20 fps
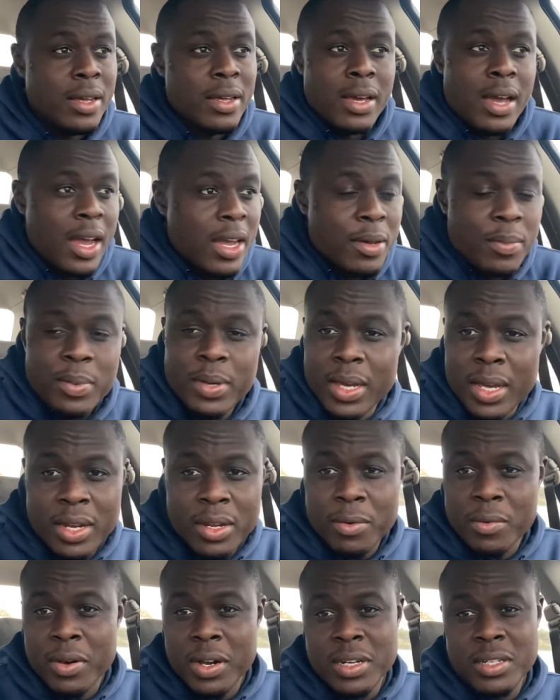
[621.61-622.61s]
I could be
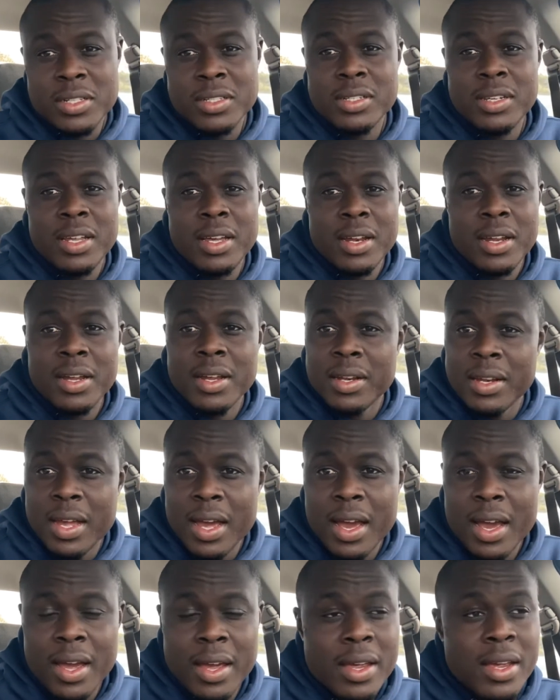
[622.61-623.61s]
anywhere, just lay there and
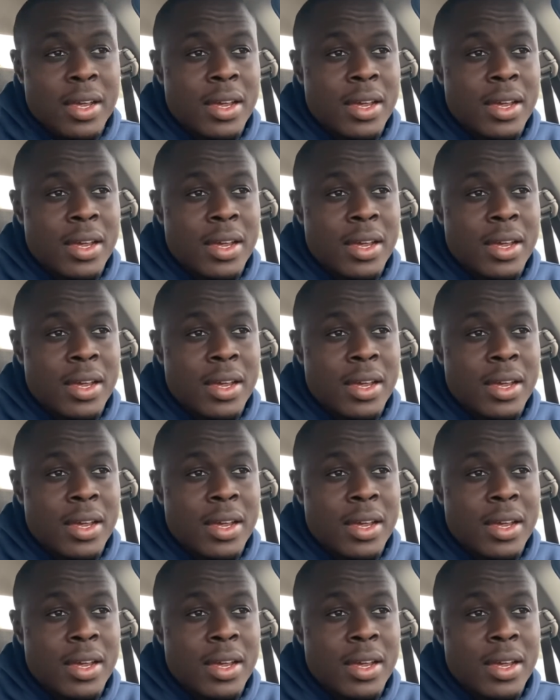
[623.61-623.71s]
die.